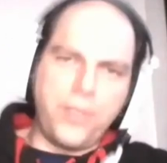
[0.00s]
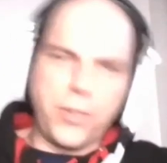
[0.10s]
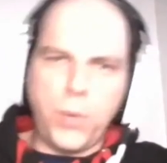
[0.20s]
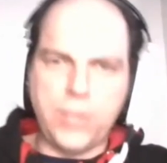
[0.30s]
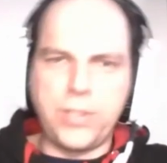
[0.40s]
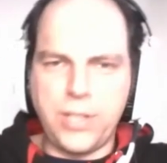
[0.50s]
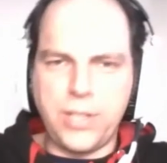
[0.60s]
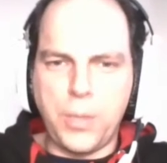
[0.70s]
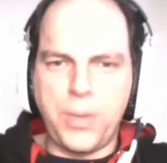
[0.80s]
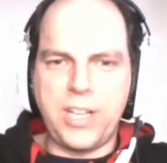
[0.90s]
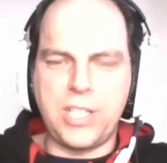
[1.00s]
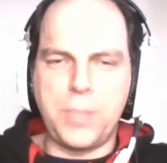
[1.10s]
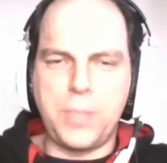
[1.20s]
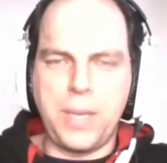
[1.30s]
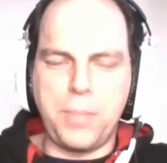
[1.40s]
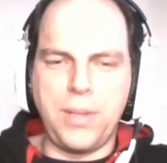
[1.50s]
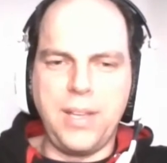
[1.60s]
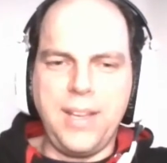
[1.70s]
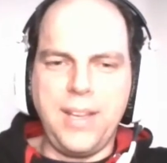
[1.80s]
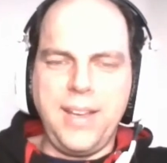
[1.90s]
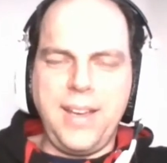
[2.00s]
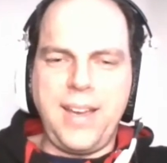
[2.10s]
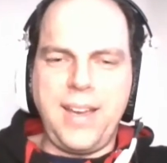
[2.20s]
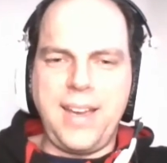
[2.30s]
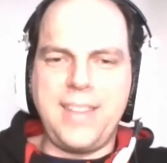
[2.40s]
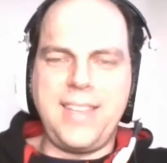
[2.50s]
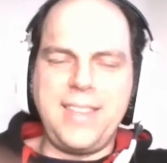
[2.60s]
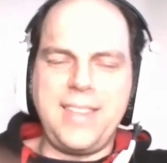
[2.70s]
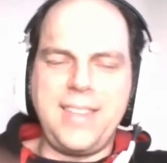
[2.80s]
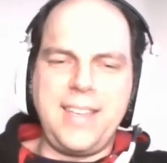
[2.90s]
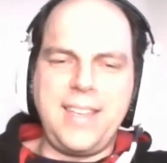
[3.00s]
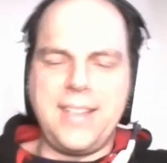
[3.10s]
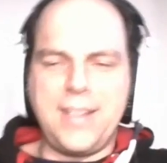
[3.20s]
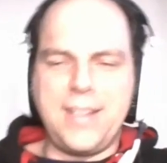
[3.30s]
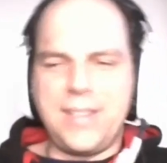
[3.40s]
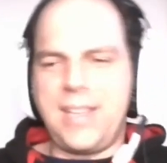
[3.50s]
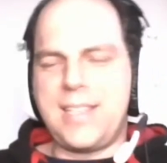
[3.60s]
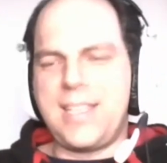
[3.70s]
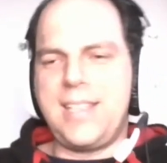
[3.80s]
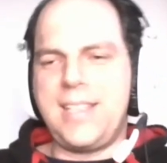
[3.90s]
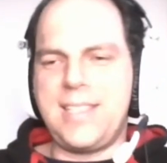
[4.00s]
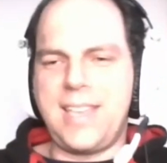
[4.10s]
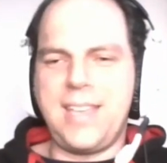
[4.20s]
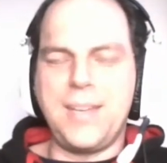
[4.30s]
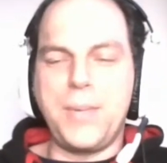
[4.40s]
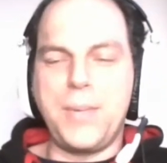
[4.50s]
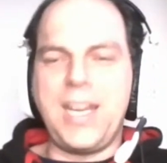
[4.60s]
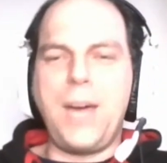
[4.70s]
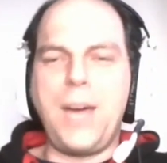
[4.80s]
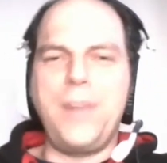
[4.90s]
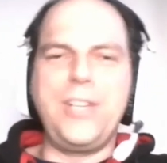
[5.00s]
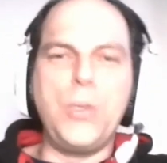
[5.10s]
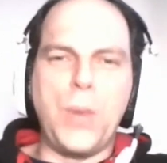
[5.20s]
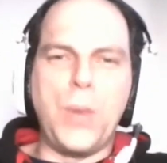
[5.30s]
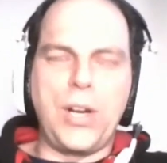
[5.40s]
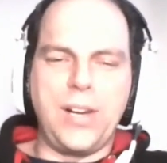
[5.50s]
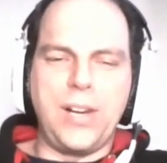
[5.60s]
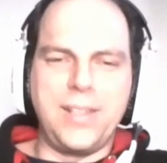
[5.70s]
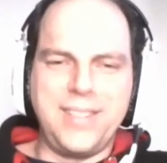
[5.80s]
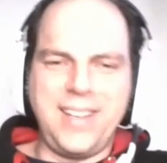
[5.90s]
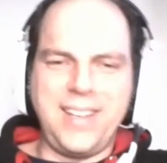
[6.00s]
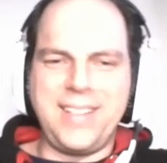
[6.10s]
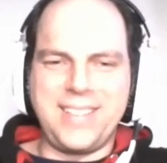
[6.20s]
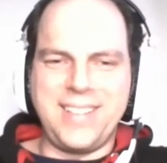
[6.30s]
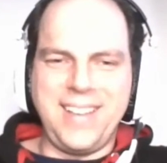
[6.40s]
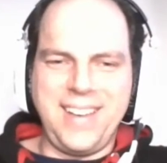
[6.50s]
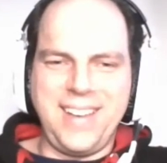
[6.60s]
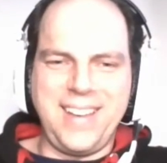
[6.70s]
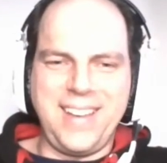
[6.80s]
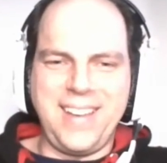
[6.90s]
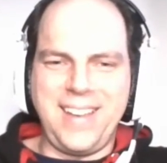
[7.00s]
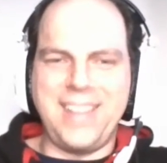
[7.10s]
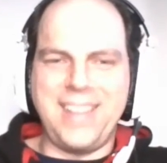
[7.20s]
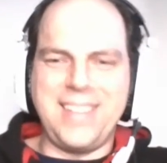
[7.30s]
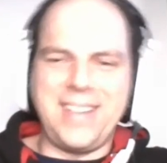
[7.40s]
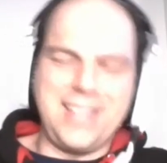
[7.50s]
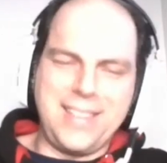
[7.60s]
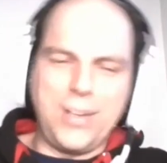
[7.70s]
wall to the operations people, uh, and then the uh, data scientists say, "We now have a new model," and mm-hmm. Uh, and then the, the,